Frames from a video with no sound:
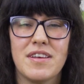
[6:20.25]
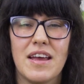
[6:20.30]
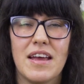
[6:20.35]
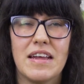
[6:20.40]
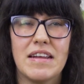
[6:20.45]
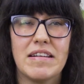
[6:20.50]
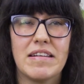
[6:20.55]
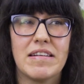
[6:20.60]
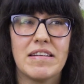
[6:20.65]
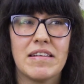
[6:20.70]

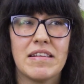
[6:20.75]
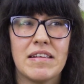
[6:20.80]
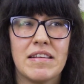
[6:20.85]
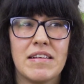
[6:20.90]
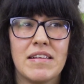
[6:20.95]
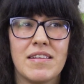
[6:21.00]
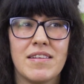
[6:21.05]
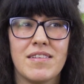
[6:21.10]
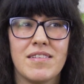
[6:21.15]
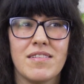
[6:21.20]
And
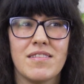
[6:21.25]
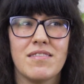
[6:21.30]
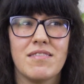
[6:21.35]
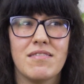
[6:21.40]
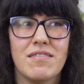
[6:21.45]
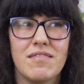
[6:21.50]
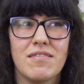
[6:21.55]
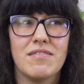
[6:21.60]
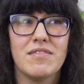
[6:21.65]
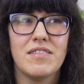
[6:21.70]

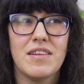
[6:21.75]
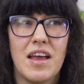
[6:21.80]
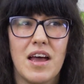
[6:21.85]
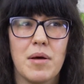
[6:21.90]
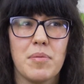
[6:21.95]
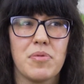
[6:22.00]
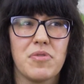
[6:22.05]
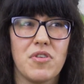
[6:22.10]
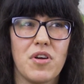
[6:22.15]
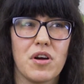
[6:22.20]

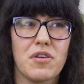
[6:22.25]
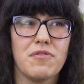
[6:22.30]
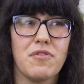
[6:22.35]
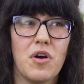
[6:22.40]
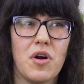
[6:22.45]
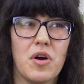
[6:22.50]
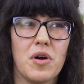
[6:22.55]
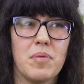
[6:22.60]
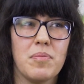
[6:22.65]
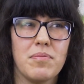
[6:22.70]
Hempstock
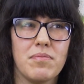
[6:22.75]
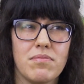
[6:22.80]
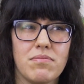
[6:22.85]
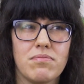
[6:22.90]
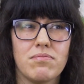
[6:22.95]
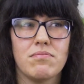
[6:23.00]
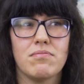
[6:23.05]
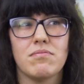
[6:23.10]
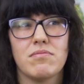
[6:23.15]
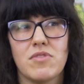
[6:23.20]
Farm,
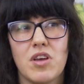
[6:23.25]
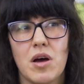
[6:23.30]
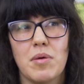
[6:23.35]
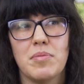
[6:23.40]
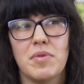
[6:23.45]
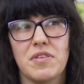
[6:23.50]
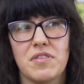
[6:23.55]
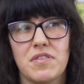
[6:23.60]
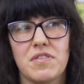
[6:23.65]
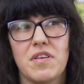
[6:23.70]

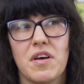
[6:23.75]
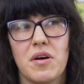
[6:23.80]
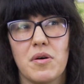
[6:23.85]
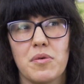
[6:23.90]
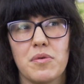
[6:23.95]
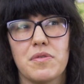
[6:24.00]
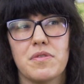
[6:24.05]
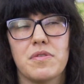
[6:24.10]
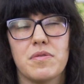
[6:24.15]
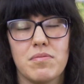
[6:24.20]
Tumnus's
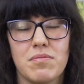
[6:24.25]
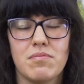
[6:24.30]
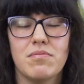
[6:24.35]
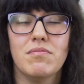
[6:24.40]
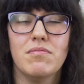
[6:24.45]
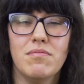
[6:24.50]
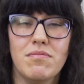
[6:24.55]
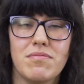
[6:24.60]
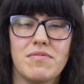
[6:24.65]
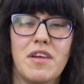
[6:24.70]
house,
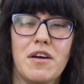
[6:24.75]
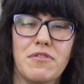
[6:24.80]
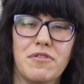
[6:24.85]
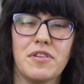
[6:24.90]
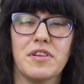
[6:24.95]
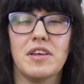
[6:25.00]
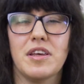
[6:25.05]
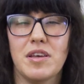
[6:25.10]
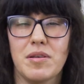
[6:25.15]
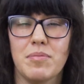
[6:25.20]

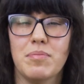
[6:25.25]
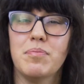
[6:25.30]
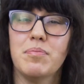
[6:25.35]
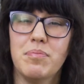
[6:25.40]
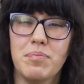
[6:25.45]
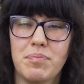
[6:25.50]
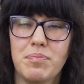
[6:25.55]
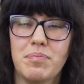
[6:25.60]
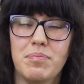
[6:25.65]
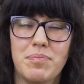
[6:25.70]
definitely
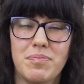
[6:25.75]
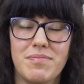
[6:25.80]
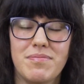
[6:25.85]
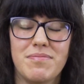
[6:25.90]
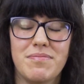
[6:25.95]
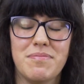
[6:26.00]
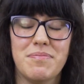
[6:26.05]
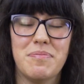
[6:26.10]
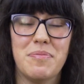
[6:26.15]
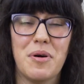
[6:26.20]

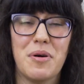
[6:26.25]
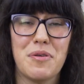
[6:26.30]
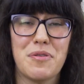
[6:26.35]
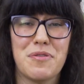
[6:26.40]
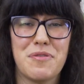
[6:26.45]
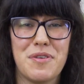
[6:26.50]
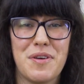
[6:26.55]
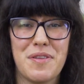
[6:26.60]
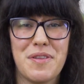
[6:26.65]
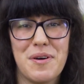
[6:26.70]

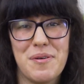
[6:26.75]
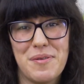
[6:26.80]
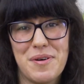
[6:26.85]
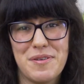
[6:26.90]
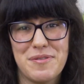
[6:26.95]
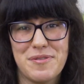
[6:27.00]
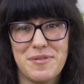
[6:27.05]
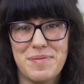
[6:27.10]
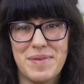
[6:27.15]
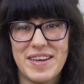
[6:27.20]
both feel that
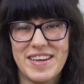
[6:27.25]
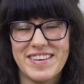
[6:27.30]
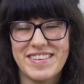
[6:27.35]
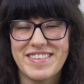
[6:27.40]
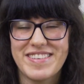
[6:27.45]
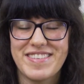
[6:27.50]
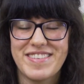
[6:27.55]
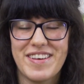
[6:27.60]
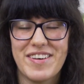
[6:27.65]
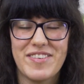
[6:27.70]
way for me,
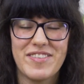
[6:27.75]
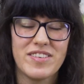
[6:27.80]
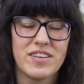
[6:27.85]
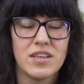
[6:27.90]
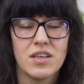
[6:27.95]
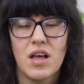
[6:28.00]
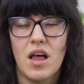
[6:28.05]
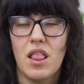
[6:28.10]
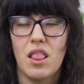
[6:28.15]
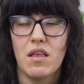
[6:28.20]
so
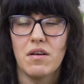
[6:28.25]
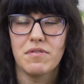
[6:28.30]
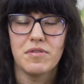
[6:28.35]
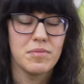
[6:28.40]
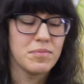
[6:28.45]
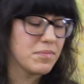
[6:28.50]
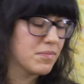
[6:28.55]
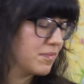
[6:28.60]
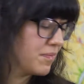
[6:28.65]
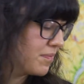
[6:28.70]
I love
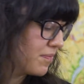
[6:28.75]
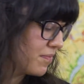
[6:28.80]
them.